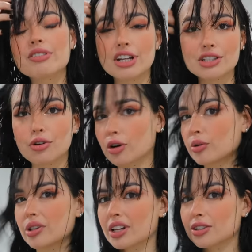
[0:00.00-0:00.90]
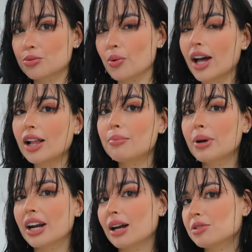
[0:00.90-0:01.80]
fast forward as well,
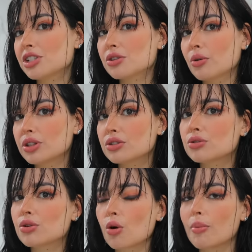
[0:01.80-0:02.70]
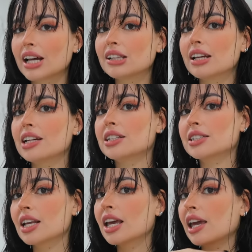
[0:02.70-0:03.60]
but I'm just going to go by
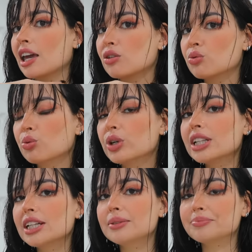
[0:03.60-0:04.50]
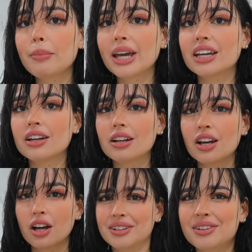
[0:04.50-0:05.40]
layers and really make it
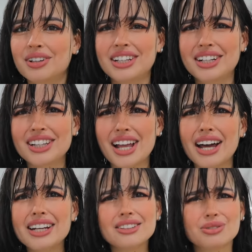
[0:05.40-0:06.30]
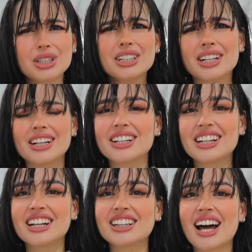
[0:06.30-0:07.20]
in a line, really cut it
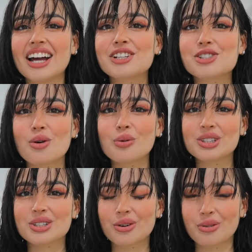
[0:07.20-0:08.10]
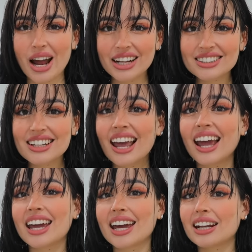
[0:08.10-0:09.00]
in a line so it's correct.
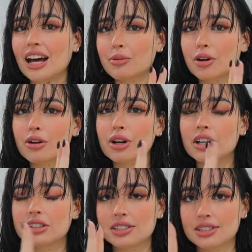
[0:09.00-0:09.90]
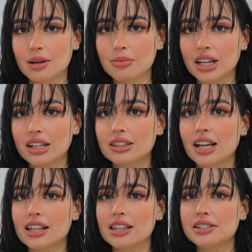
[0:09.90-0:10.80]
And I'm gonna cut something
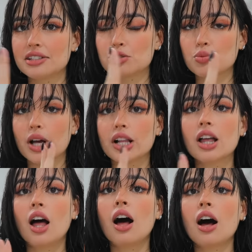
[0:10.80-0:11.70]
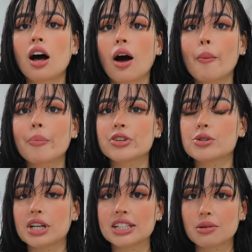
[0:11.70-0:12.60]
like this as well,
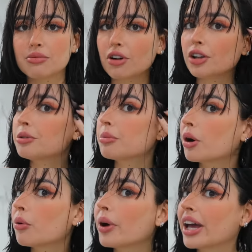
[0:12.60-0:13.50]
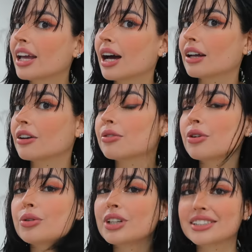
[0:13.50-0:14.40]
to take some volume away. I don't
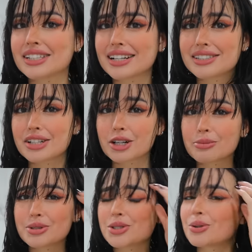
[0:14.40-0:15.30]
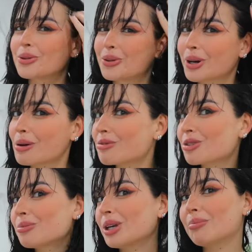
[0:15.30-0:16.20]
know the exact terms, so don't come
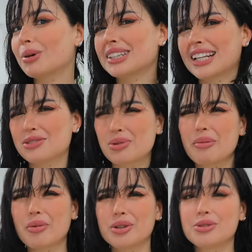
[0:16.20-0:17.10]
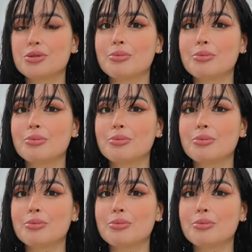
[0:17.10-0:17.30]
for me, but that's what I'm going to